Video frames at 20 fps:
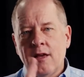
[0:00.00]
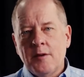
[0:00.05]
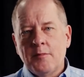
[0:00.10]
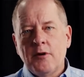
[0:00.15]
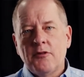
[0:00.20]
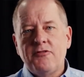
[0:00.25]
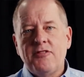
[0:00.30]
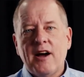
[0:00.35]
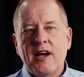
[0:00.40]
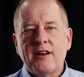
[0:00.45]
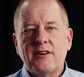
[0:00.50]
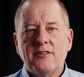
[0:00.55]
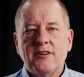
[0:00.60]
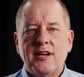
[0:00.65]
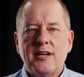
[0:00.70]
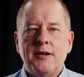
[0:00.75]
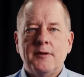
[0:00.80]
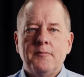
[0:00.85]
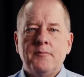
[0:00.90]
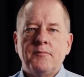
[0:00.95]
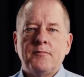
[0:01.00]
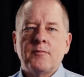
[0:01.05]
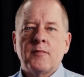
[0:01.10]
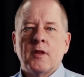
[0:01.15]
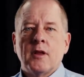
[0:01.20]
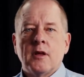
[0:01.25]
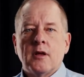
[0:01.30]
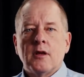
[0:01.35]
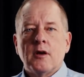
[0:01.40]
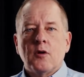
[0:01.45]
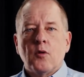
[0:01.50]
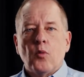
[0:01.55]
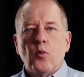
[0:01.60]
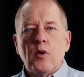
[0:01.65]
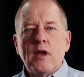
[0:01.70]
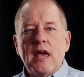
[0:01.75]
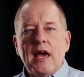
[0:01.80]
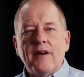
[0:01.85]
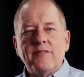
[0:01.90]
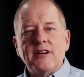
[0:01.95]
But finally,
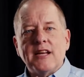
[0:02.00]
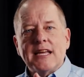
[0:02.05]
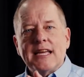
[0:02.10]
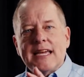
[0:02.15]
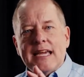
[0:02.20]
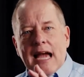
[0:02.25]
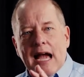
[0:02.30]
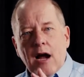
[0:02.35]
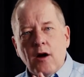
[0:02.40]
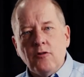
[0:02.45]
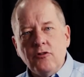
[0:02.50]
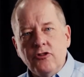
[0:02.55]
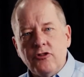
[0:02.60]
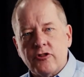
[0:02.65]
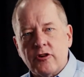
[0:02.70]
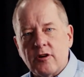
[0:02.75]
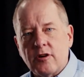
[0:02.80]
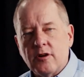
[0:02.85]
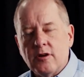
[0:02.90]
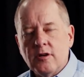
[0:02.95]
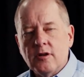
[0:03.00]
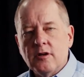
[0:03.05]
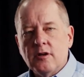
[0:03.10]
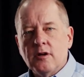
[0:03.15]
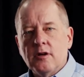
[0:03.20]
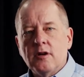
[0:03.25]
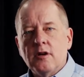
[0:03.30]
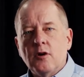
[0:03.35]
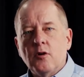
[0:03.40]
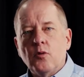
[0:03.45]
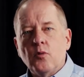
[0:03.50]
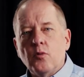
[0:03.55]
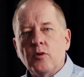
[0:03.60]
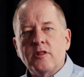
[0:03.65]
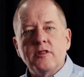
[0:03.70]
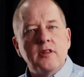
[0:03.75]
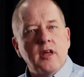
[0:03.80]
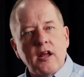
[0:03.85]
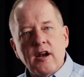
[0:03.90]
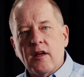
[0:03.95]
we have an encounter
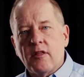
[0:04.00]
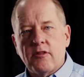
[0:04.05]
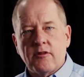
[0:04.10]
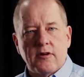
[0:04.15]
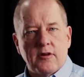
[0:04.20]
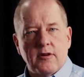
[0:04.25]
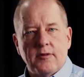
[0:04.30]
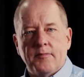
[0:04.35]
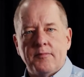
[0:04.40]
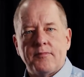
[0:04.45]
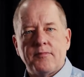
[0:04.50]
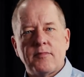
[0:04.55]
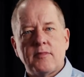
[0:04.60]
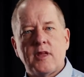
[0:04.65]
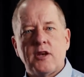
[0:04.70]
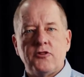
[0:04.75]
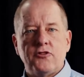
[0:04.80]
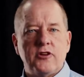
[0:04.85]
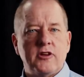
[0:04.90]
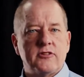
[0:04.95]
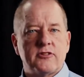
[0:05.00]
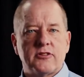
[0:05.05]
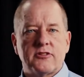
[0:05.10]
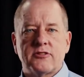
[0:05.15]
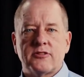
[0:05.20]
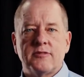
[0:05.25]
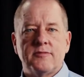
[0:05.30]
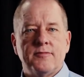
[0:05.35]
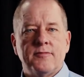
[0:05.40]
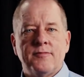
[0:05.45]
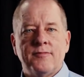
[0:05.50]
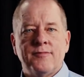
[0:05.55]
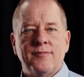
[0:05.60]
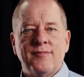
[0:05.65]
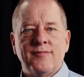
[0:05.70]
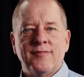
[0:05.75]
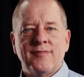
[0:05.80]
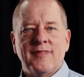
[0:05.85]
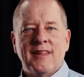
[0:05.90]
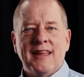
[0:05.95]
with none other than Jesus.
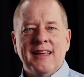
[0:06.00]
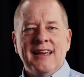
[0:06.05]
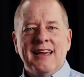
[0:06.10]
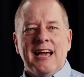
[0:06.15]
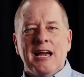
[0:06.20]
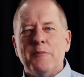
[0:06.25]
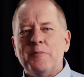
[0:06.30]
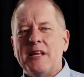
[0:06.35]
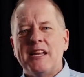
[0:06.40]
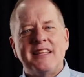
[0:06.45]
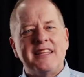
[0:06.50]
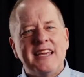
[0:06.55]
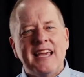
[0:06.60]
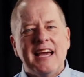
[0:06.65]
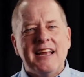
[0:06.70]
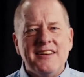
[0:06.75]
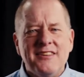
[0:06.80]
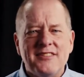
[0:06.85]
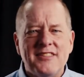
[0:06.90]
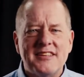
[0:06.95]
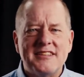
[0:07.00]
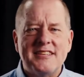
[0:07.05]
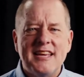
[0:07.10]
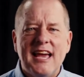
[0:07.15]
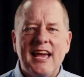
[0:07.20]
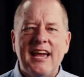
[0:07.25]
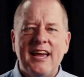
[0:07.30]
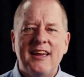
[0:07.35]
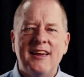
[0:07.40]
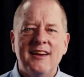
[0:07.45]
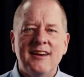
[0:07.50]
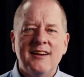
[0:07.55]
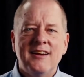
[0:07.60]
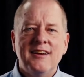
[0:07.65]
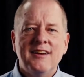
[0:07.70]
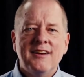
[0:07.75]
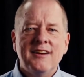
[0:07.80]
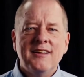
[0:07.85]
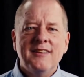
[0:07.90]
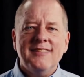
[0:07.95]
I mean, at the end of the day,
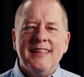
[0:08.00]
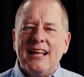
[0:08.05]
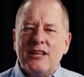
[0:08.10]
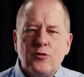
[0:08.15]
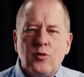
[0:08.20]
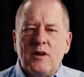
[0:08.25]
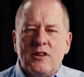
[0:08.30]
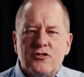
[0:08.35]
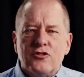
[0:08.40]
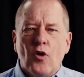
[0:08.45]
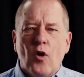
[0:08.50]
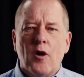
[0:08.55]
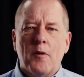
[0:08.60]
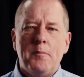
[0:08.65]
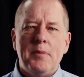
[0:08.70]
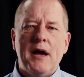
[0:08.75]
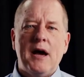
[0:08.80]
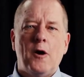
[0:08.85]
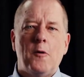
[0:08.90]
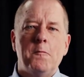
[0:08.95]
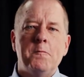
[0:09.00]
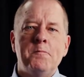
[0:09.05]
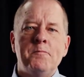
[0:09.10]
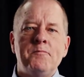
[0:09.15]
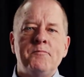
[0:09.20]
that's what it's all about.